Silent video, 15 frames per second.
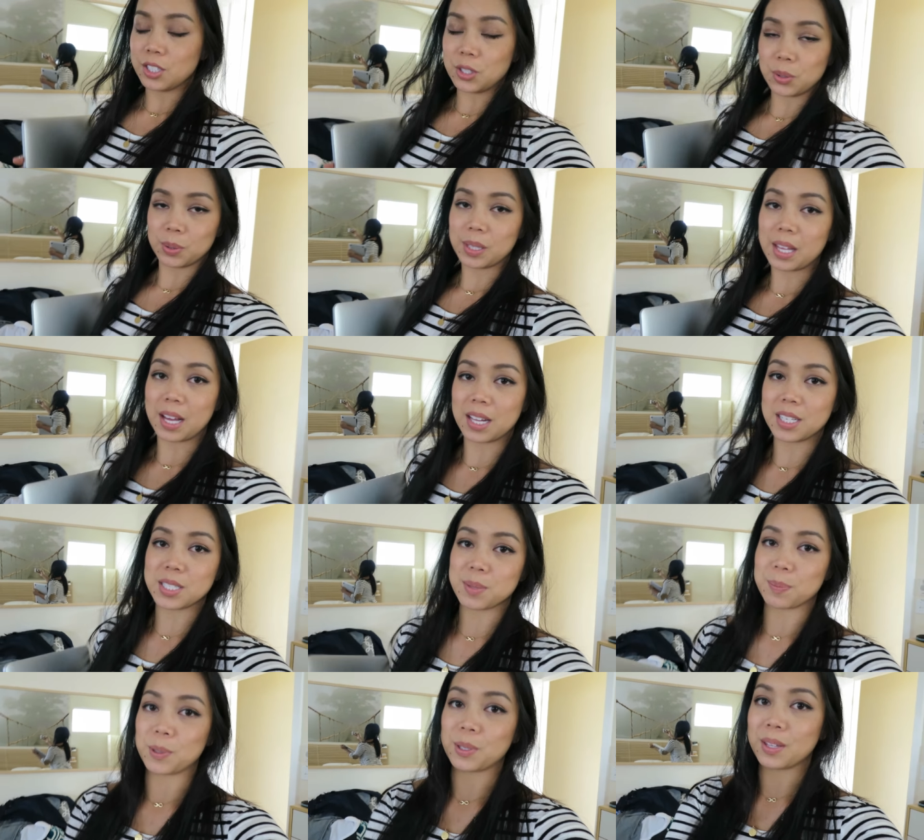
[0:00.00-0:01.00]

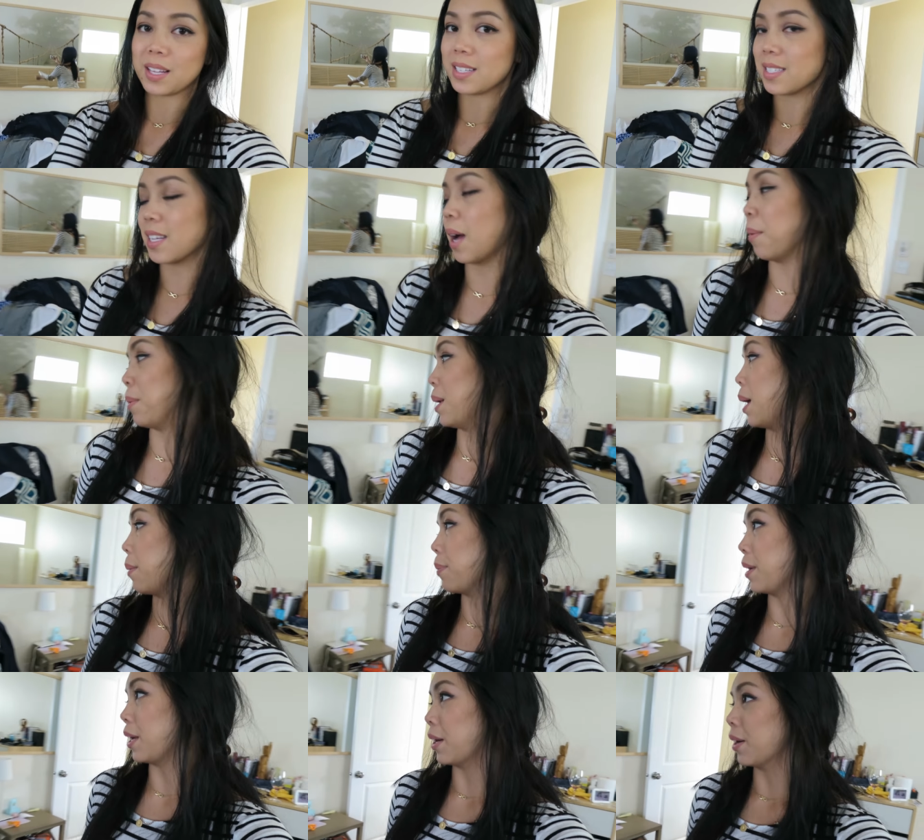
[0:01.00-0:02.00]
Julianna's birthday is coming
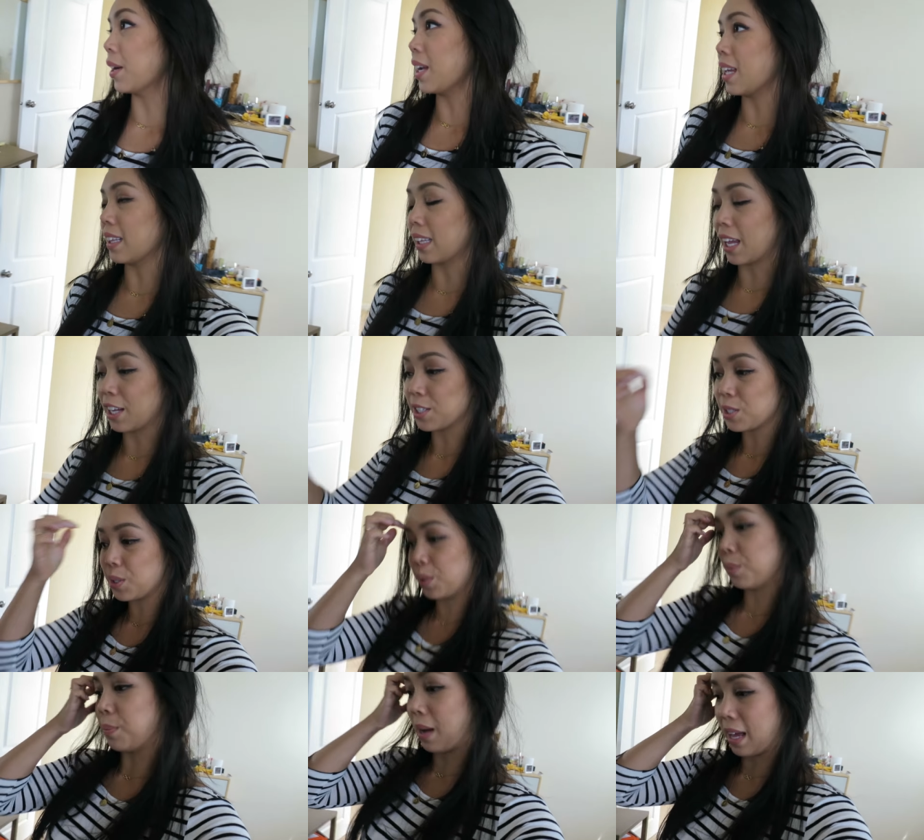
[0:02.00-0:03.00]
up here in like
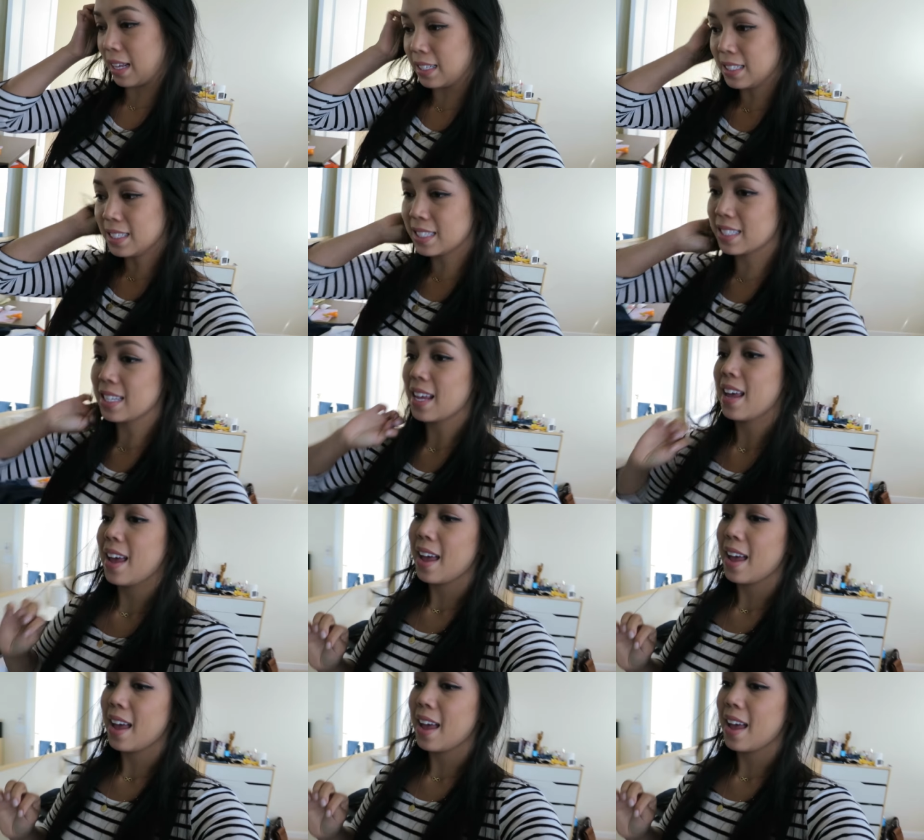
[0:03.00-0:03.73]
two months.